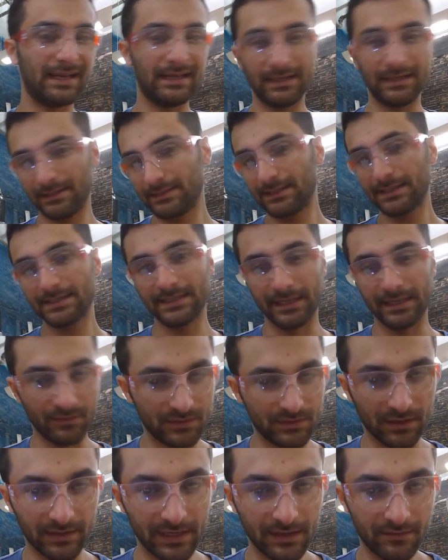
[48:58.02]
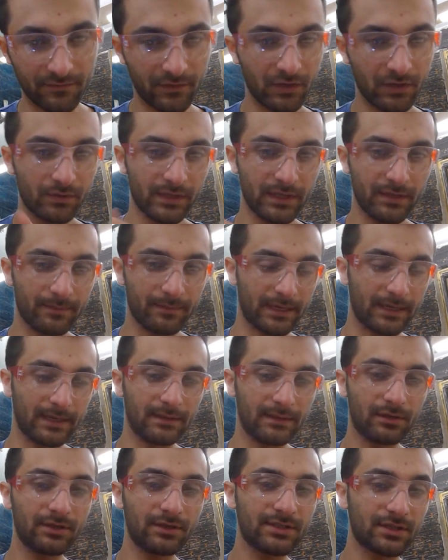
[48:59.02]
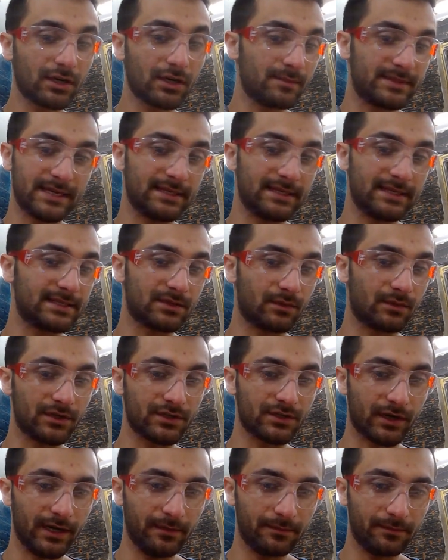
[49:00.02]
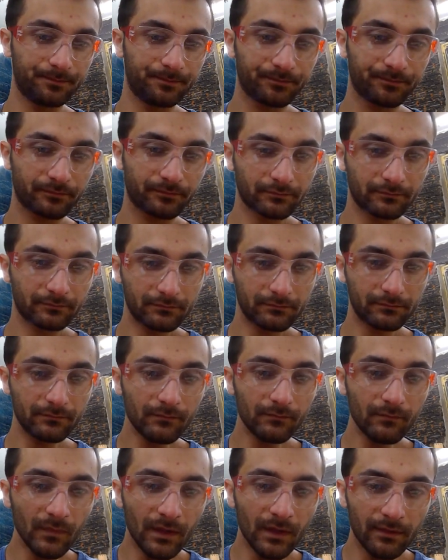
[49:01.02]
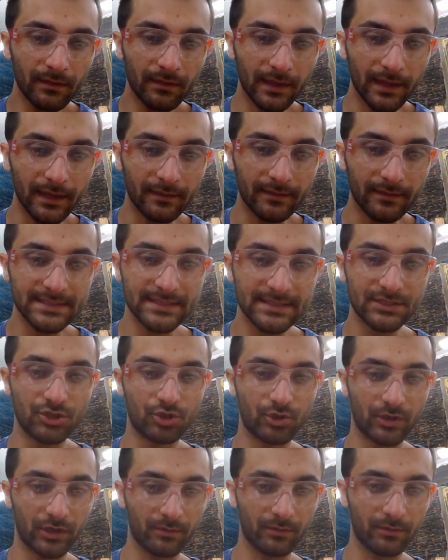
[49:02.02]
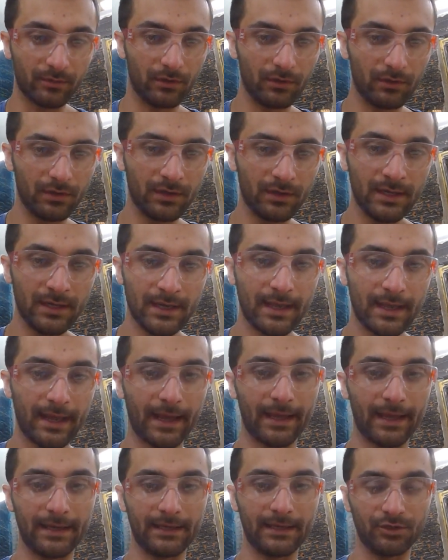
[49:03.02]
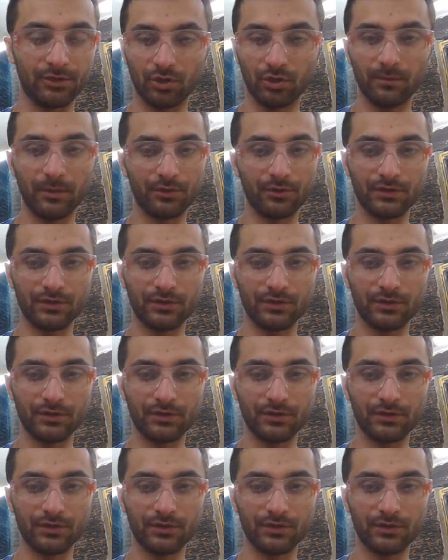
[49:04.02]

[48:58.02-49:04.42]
doesn't get used all that frequently, but there are circumstances where it's great. Then this is drill mode, and in drill mode, this